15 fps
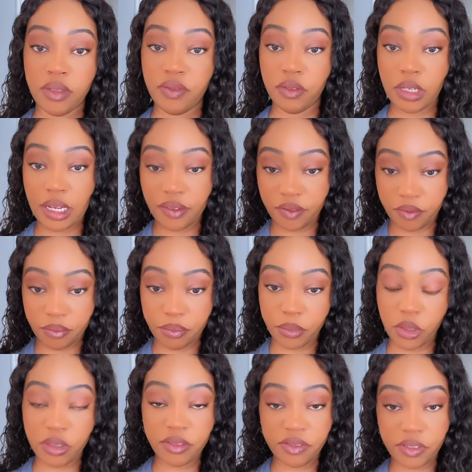If you have
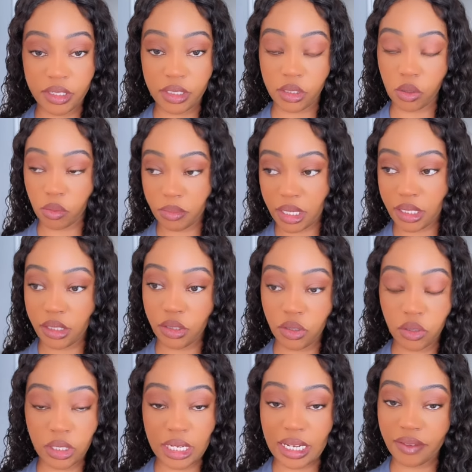boyfriends or men in
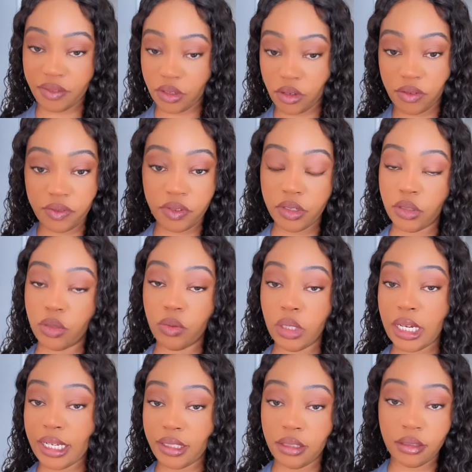your life, girlfriends who
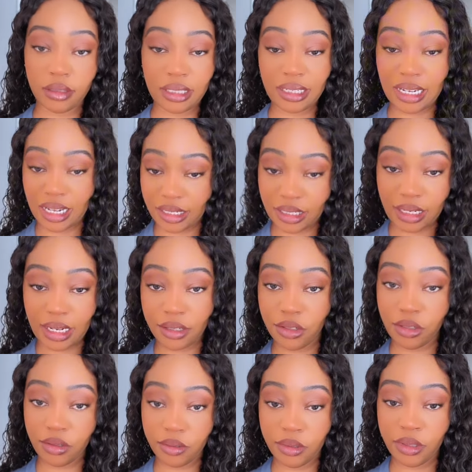like to
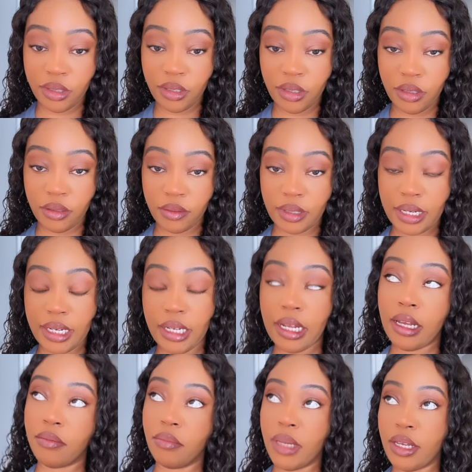gaslight you, right,
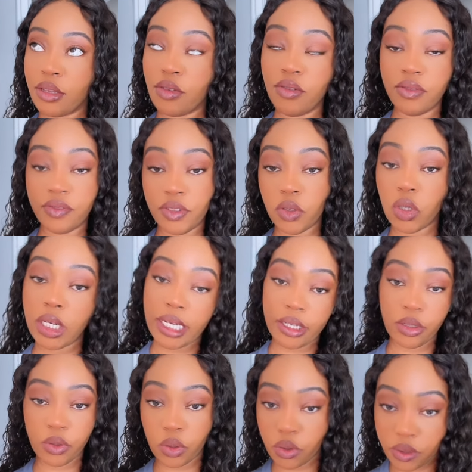and make you feel
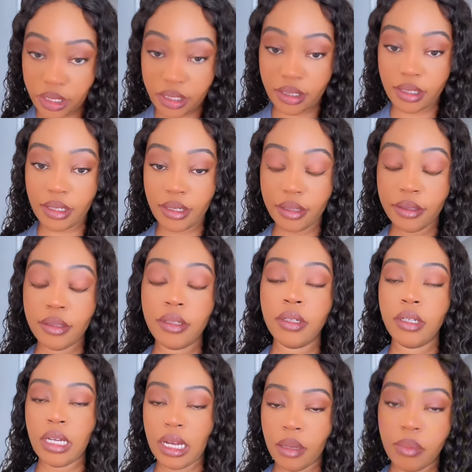like you're crazy,
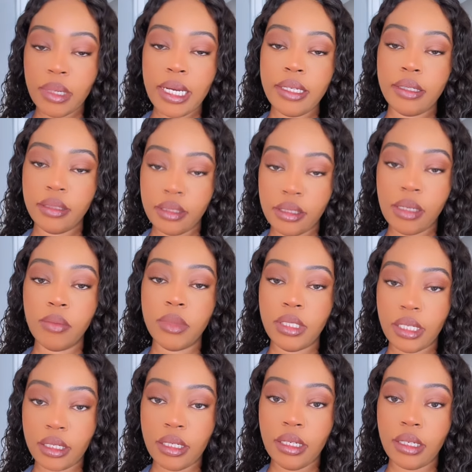apply the same
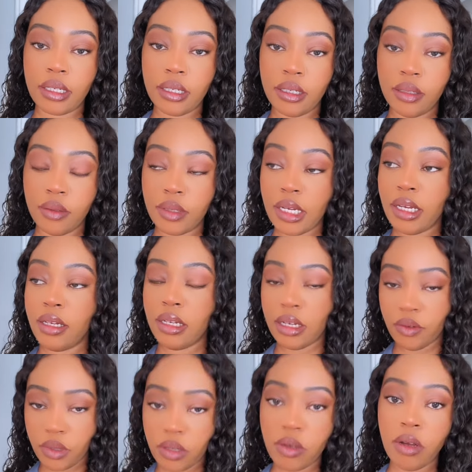technique, okay?
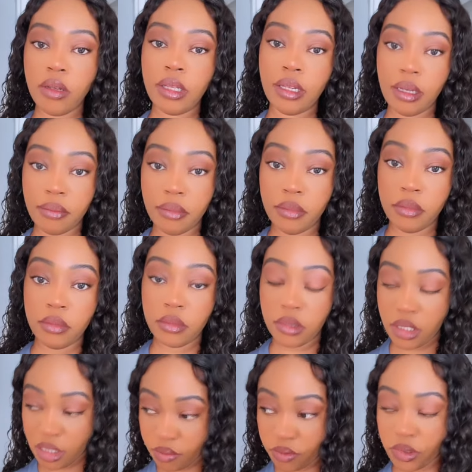Record them.
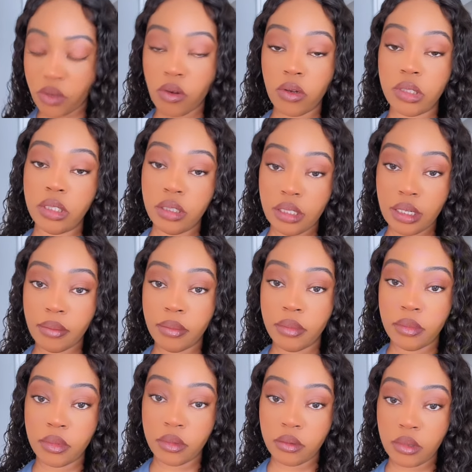Keep recording them,
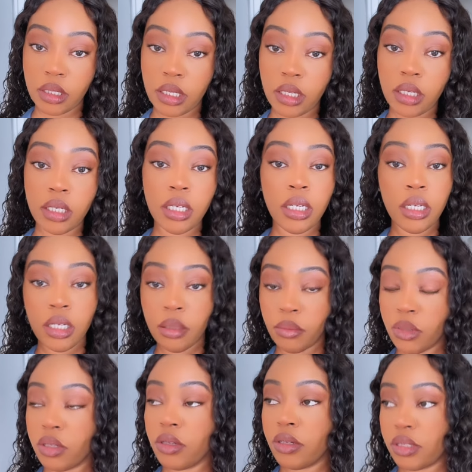okay?
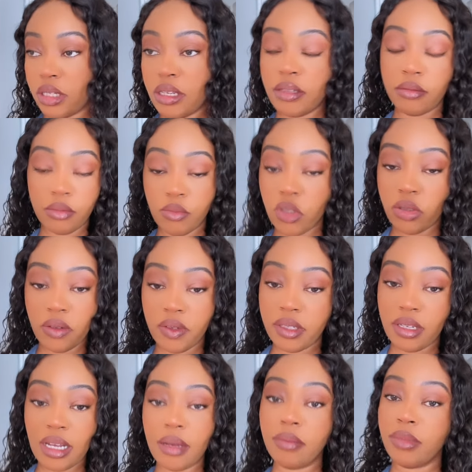Because most of
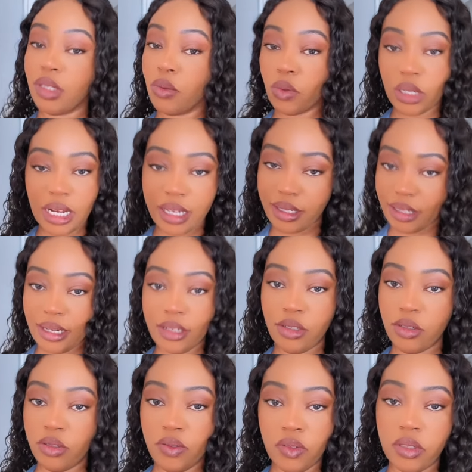the time, they will
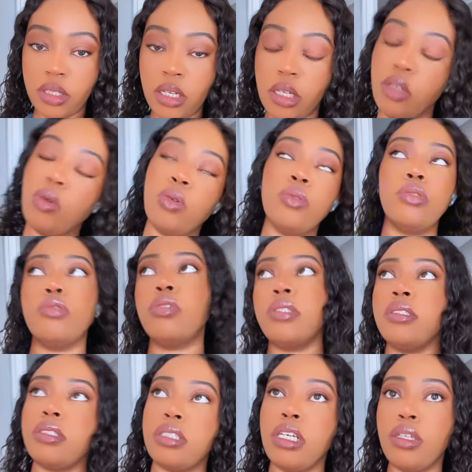gaslight you. If you say, oh, on
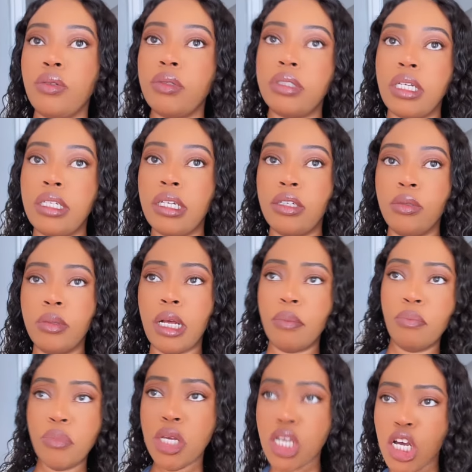this day, you said that. Like,
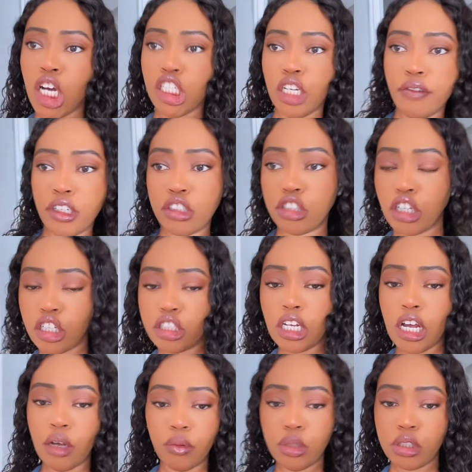me, I never said
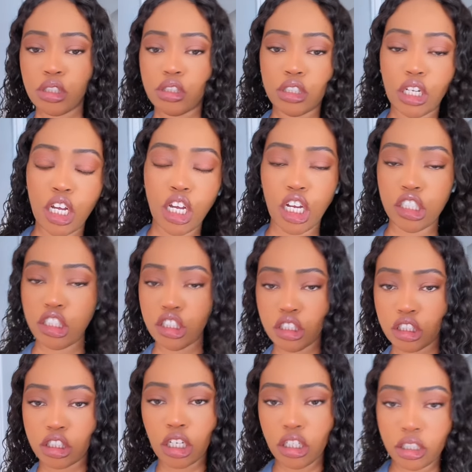that. I wasn't there. I didn't
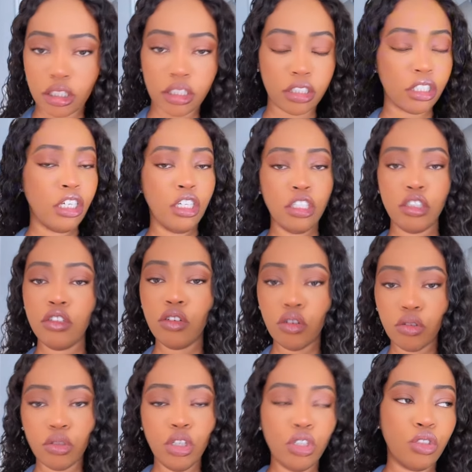say this. You
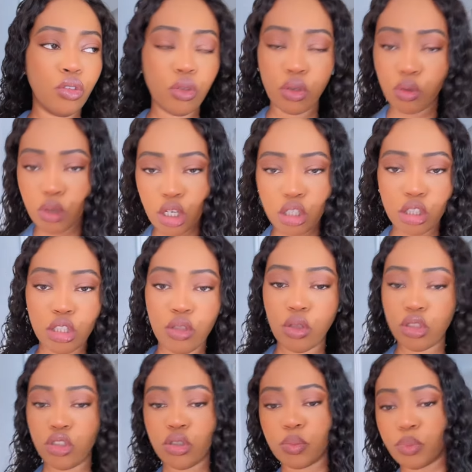know, you're crazy.
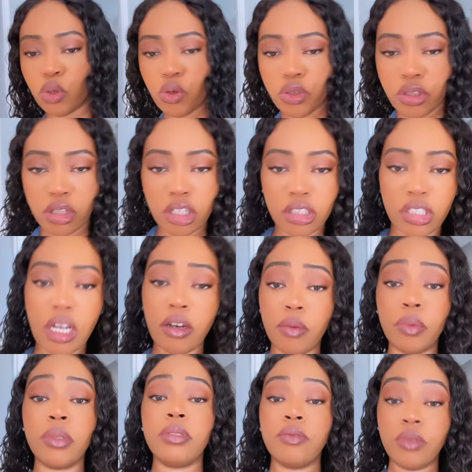You're just blowing things out
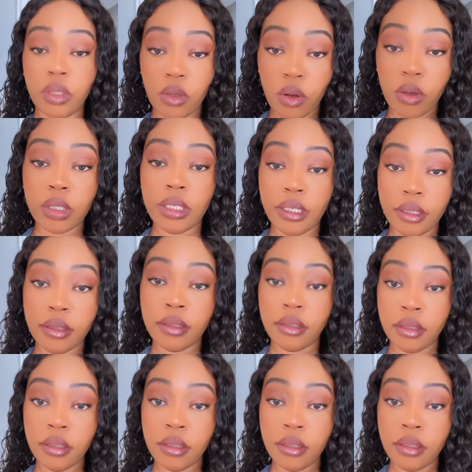of record it.